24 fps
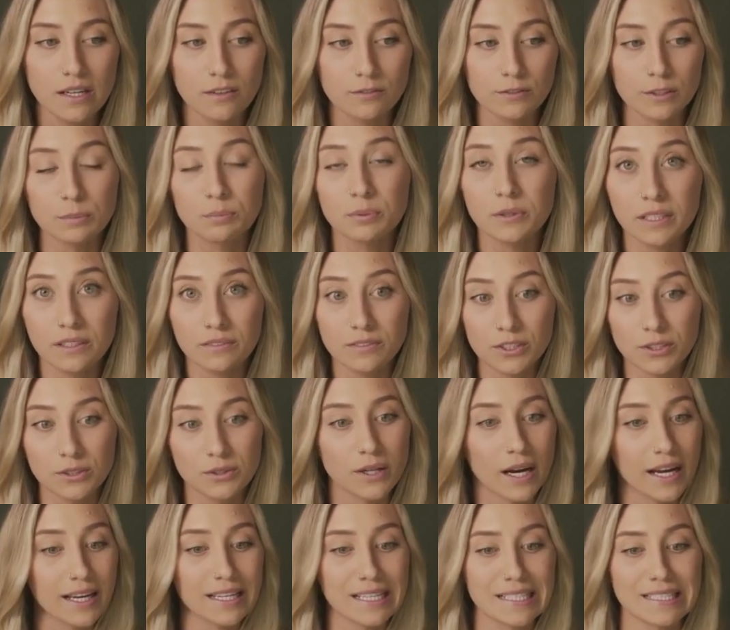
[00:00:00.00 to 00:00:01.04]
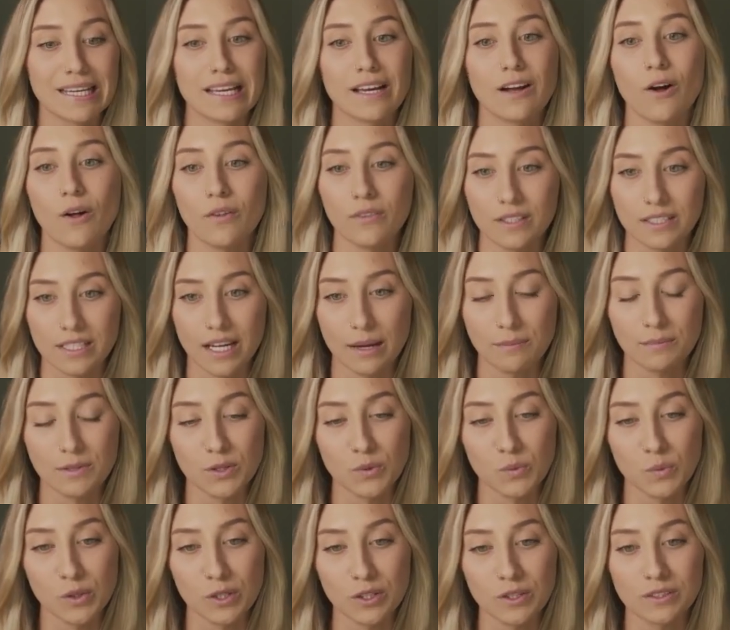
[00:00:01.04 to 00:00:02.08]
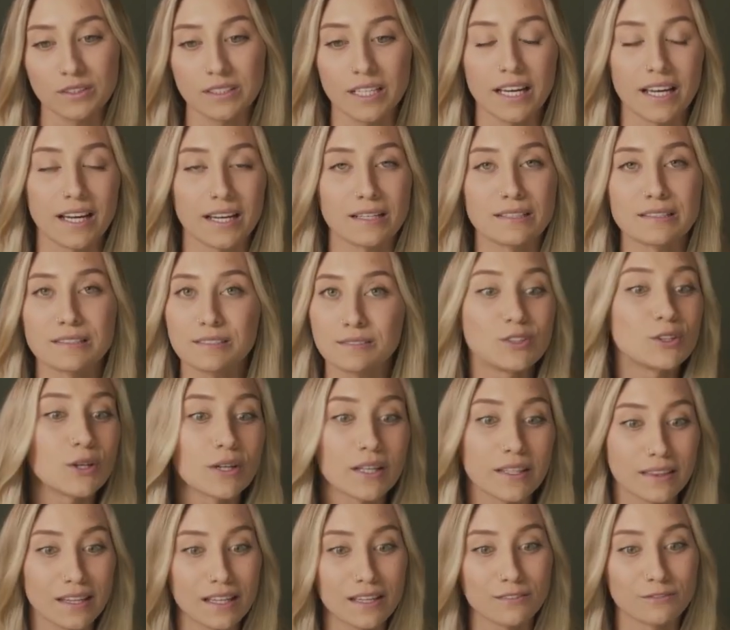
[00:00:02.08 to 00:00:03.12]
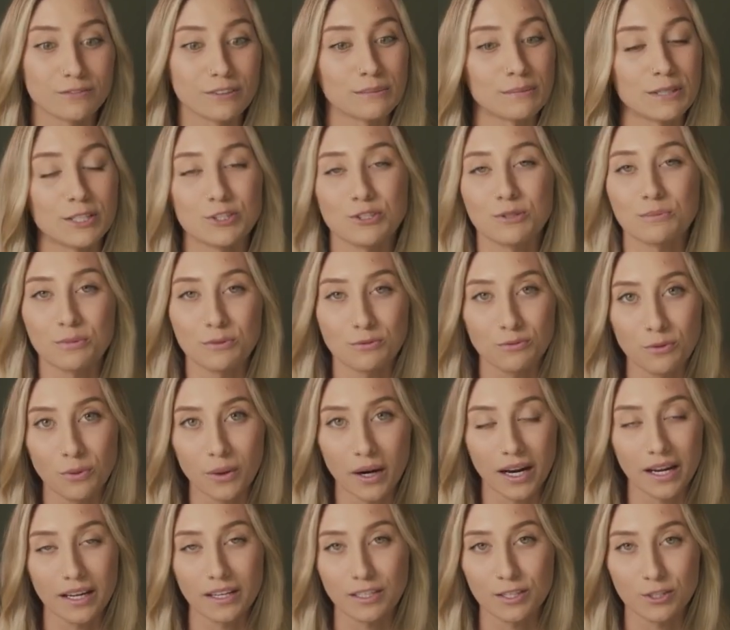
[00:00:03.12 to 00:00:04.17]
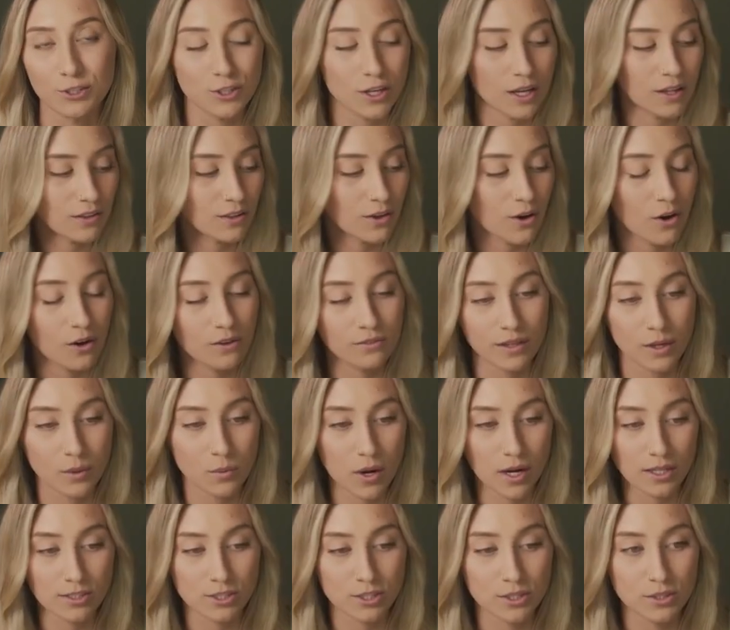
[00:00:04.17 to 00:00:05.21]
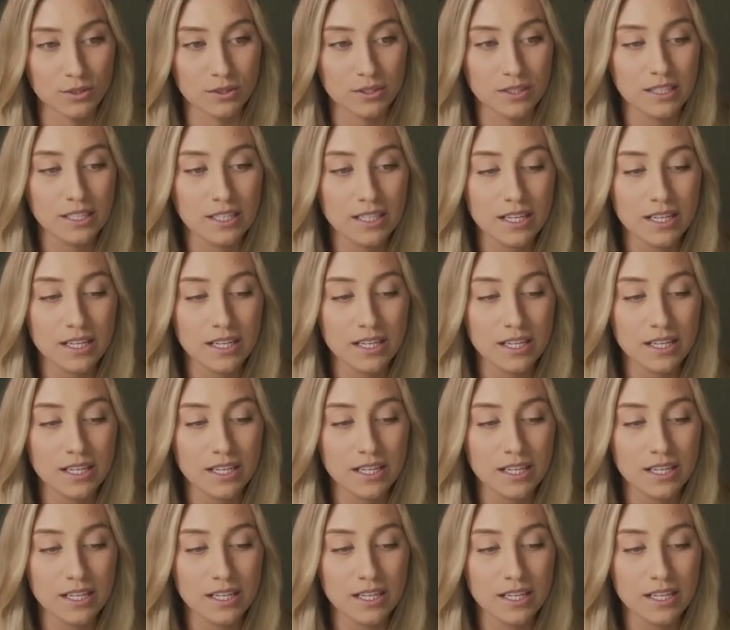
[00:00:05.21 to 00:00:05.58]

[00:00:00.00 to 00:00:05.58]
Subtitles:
For preview, I can take all the time in the world and look at the information before I initiate the call if I want to.